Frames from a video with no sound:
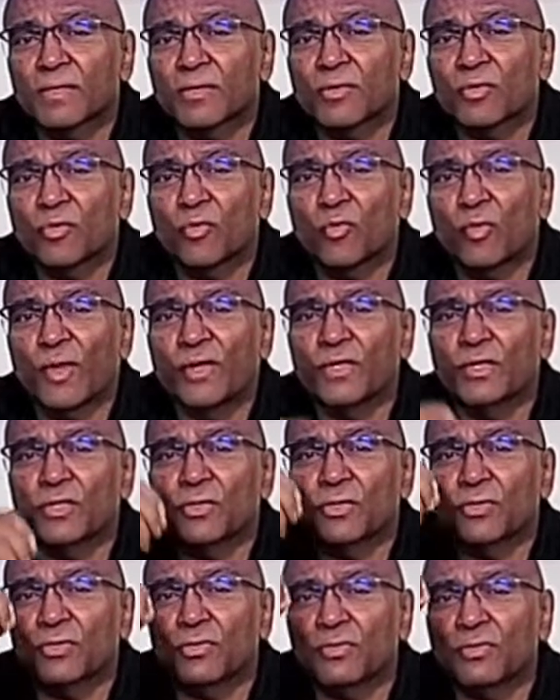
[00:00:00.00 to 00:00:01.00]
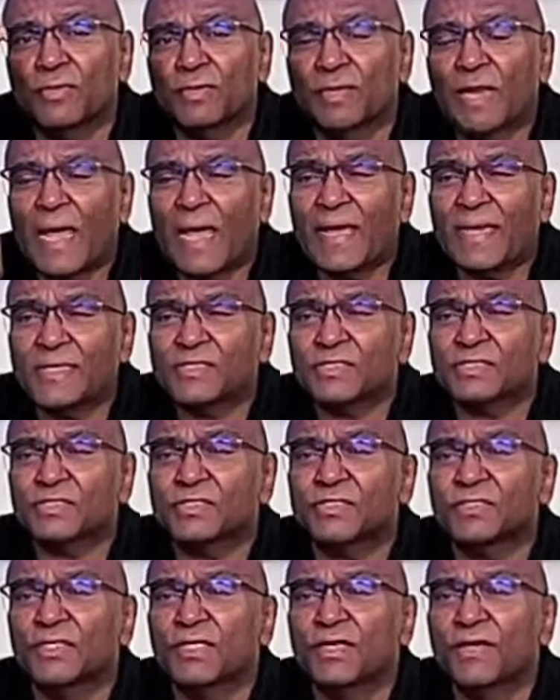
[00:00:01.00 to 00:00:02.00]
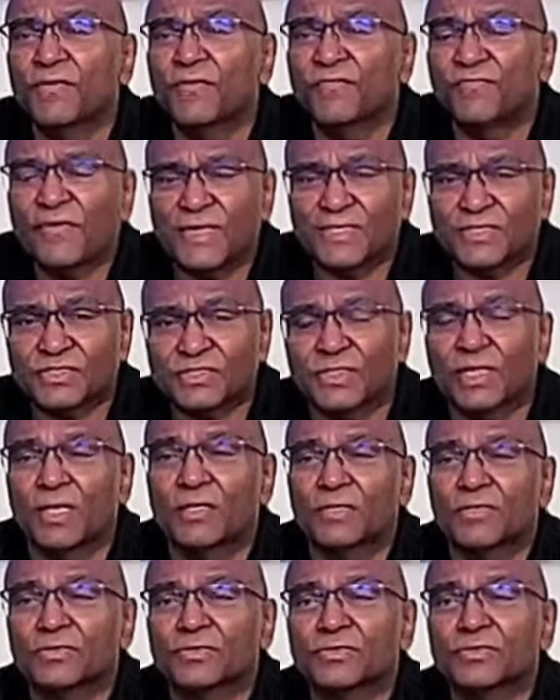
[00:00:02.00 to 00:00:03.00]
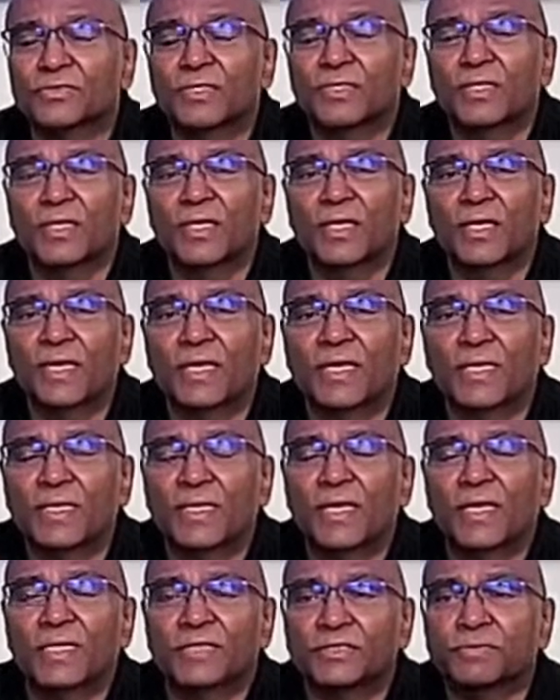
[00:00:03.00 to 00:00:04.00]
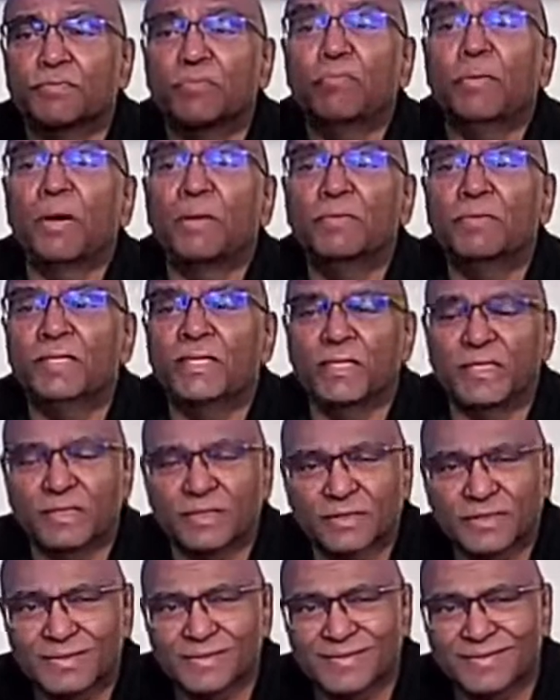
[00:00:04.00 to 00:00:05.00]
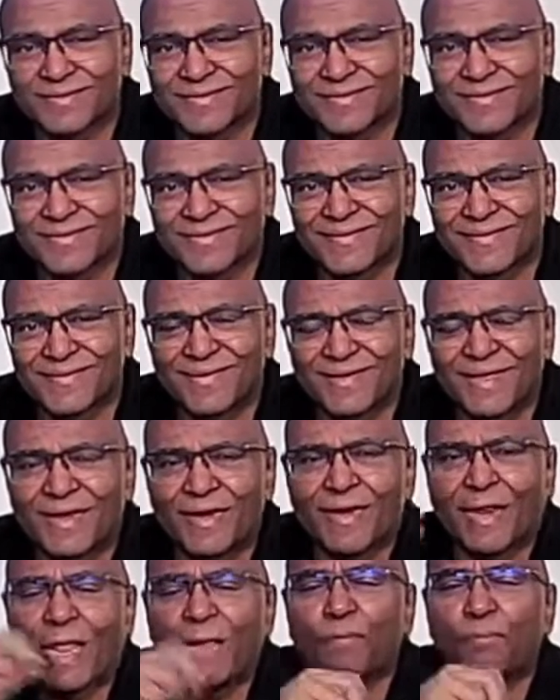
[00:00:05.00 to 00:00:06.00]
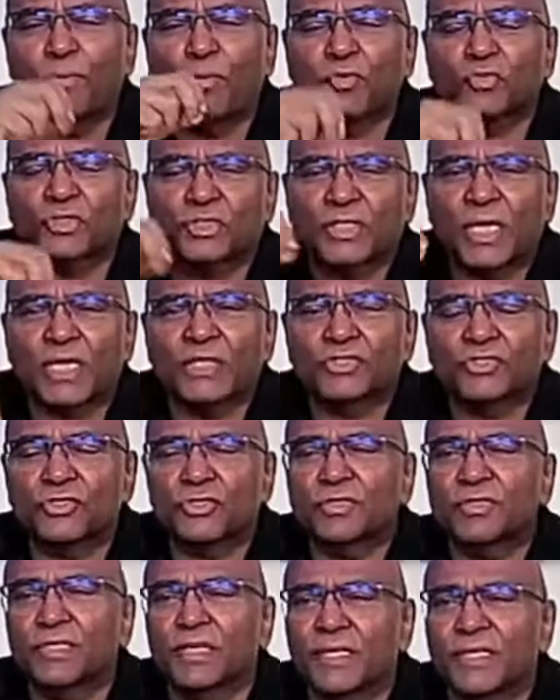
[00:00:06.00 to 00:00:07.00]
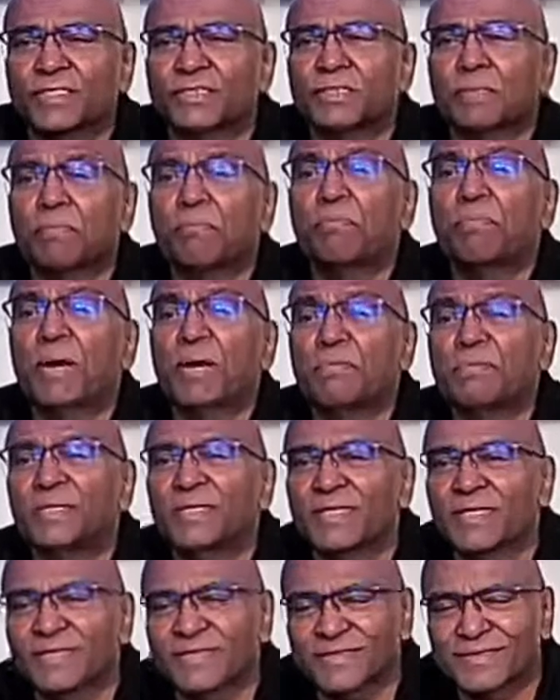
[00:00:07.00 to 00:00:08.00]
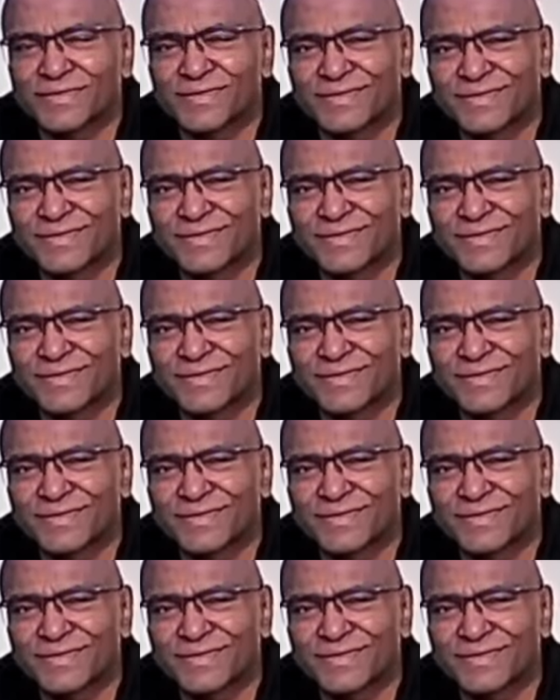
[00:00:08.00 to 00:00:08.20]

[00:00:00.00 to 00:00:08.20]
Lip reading: When you lyse fat cells, it is permanent. Liposuction is permanent.